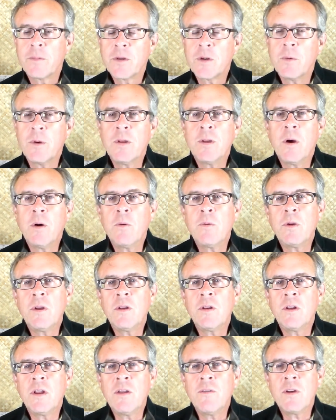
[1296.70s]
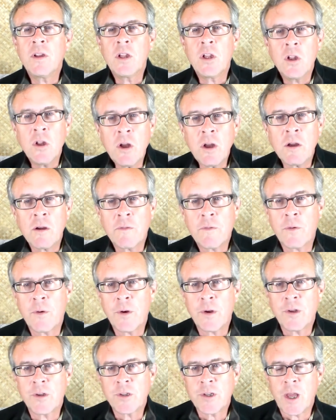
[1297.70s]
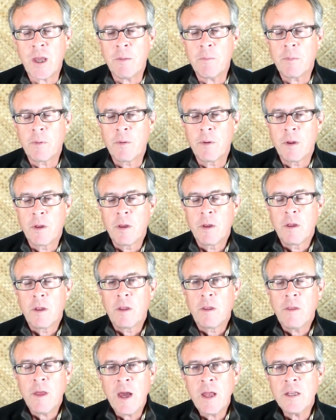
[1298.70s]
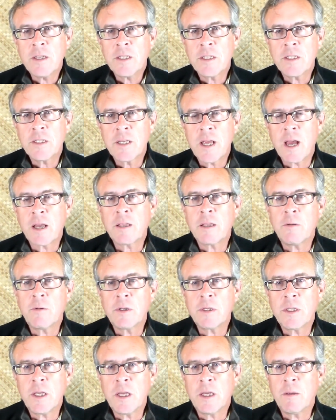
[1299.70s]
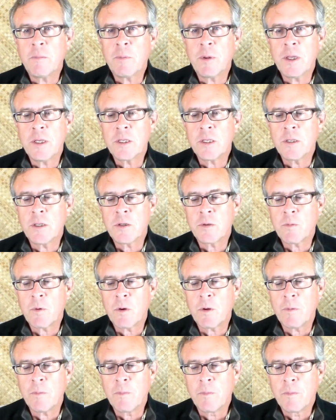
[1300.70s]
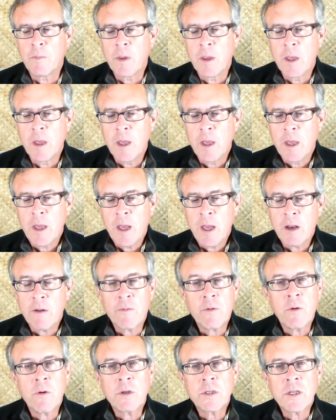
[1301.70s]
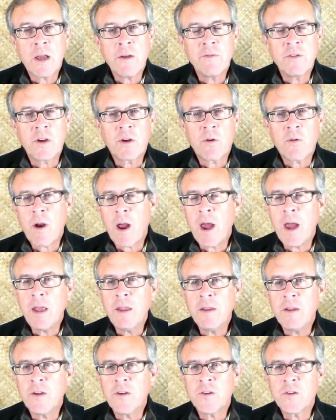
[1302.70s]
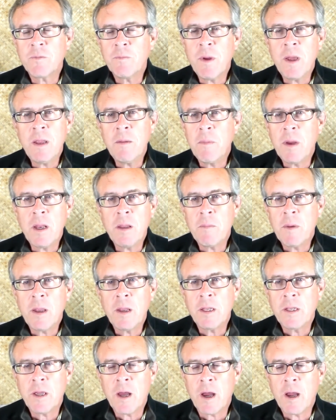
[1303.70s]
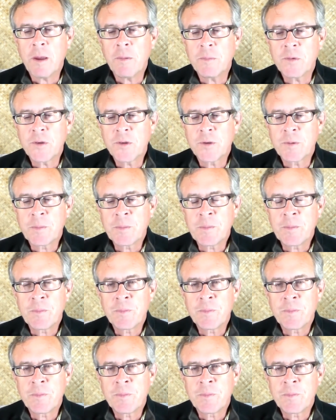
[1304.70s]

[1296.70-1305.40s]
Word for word: so we don't even look for an escape. That is exactly what's taking place in this world. And of course, I've decried this many, many, many times.